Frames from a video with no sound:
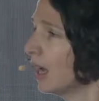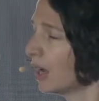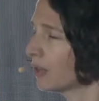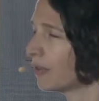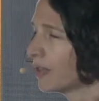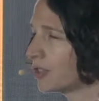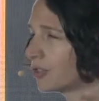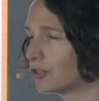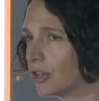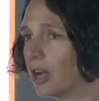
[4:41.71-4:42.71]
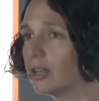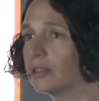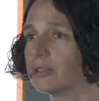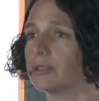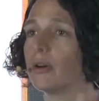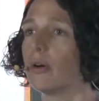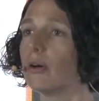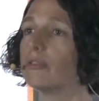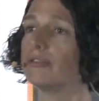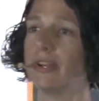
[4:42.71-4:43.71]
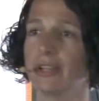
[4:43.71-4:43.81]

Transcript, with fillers: and of this genre of